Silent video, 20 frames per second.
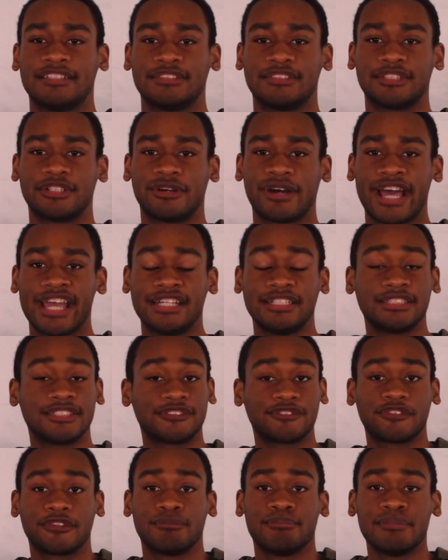So
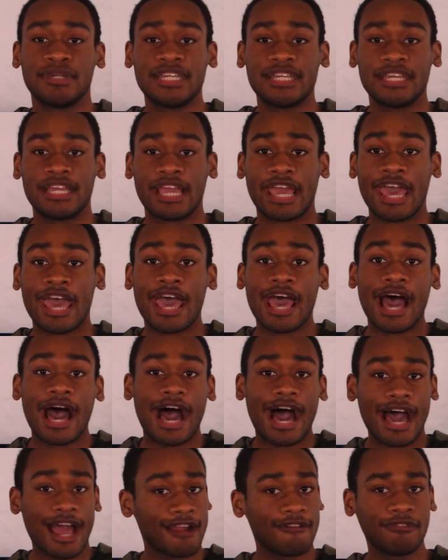for me,
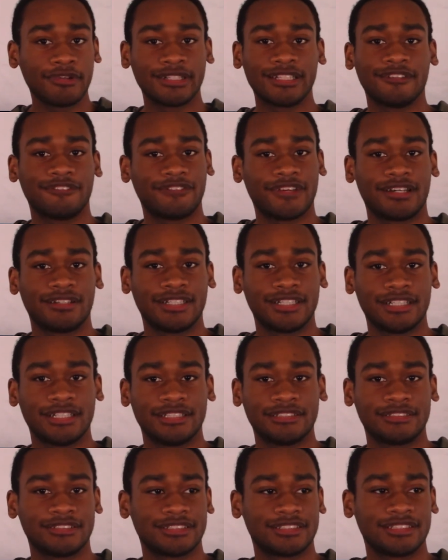I really found it
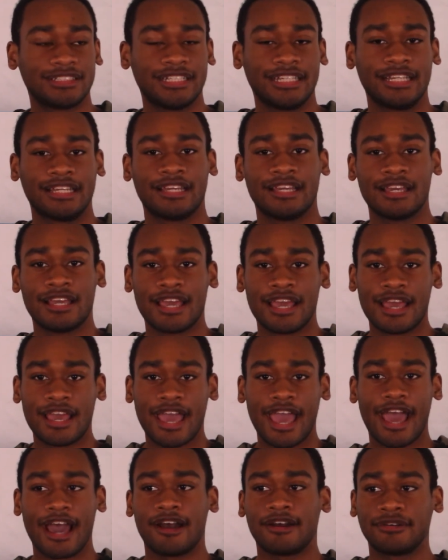interesting
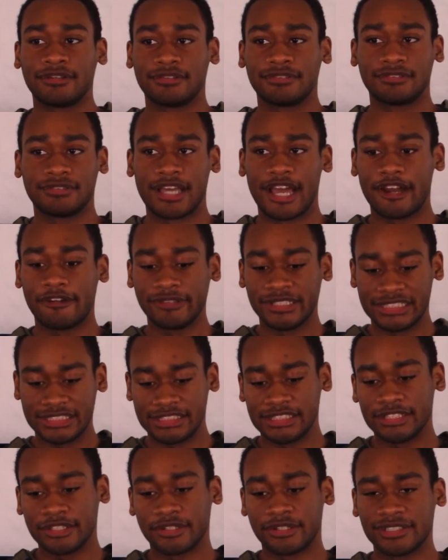how we
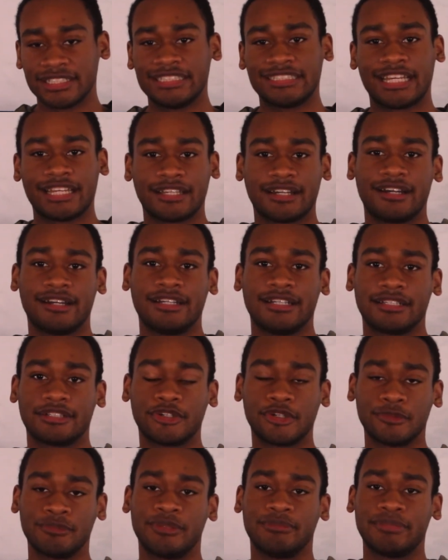see all these iconic
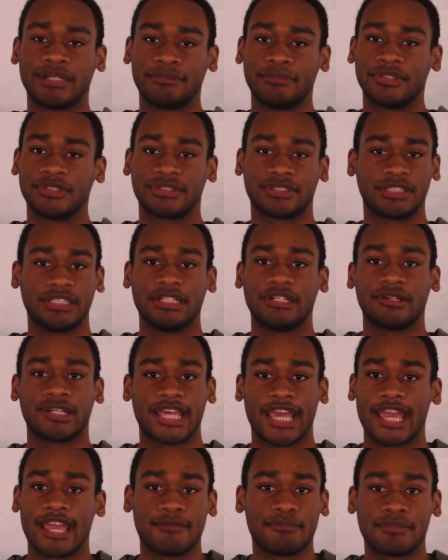Cobra members
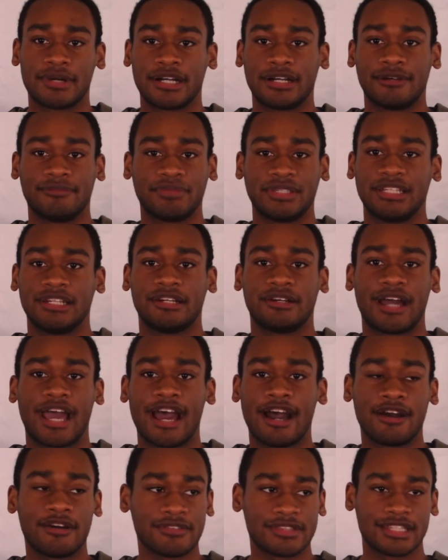came up.
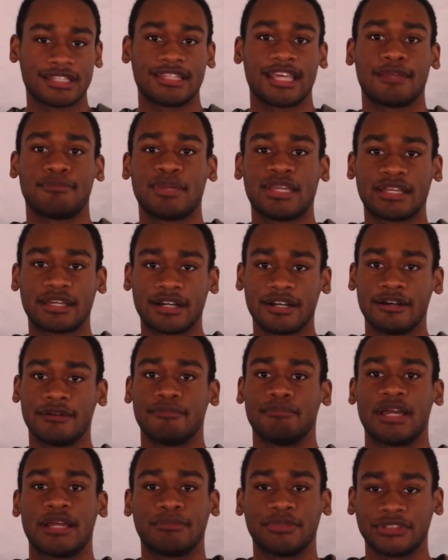How did they
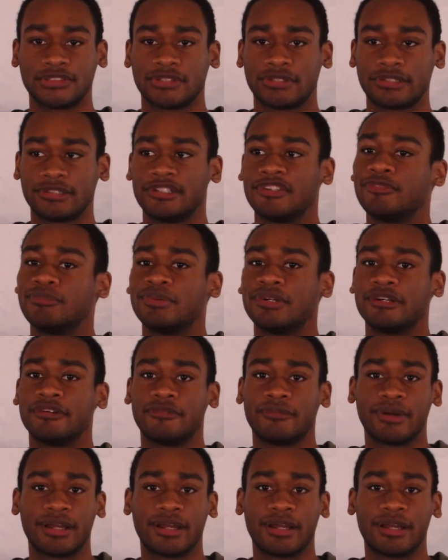become members of Cobra?